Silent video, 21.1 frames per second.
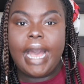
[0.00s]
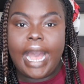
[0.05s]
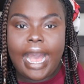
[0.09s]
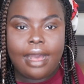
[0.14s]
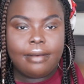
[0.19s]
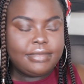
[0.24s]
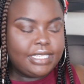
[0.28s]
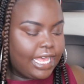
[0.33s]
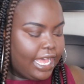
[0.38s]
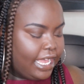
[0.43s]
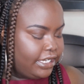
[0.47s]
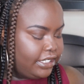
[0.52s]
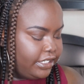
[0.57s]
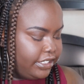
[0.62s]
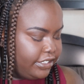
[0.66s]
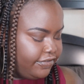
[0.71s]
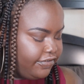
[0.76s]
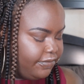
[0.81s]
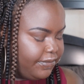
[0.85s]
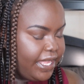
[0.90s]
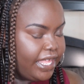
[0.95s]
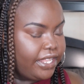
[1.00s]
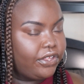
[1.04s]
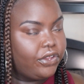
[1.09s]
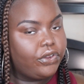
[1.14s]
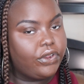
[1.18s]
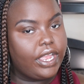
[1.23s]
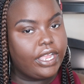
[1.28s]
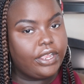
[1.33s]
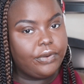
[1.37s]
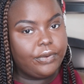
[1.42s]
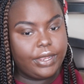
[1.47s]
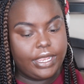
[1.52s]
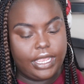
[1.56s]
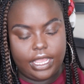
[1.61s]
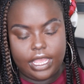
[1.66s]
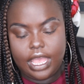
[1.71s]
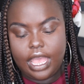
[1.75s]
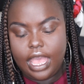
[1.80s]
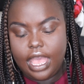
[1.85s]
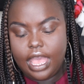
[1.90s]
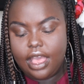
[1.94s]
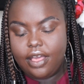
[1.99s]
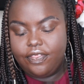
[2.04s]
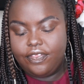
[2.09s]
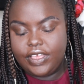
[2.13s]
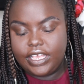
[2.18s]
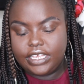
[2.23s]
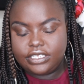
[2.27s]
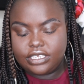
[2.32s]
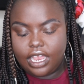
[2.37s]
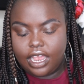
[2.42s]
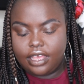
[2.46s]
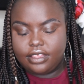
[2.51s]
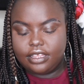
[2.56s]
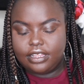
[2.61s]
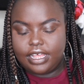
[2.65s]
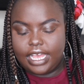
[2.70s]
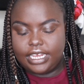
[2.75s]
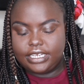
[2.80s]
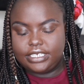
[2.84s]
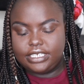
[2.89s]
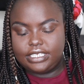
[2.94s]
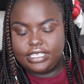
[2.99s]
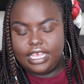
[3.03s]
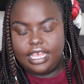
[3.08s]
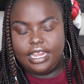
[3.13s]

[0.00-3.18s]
bomb lashes from Hello Gregory. These are the lashes